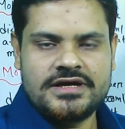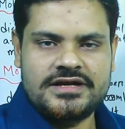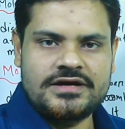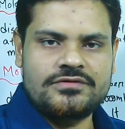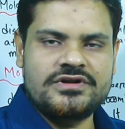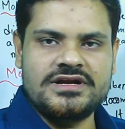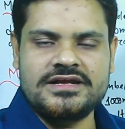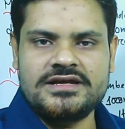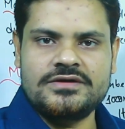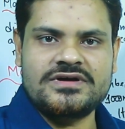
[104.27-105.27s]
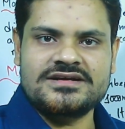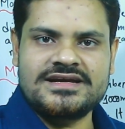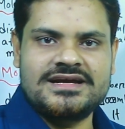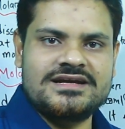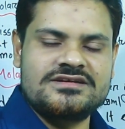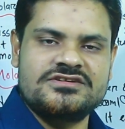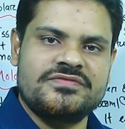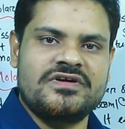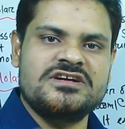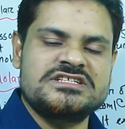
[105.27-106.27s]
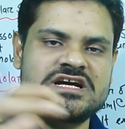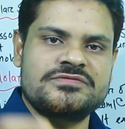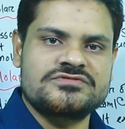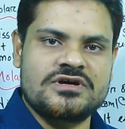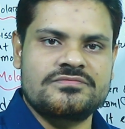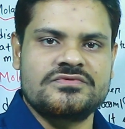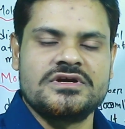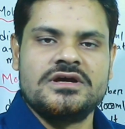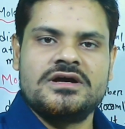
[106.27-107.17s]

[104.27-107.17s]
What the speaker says: and accordingly you can get different types of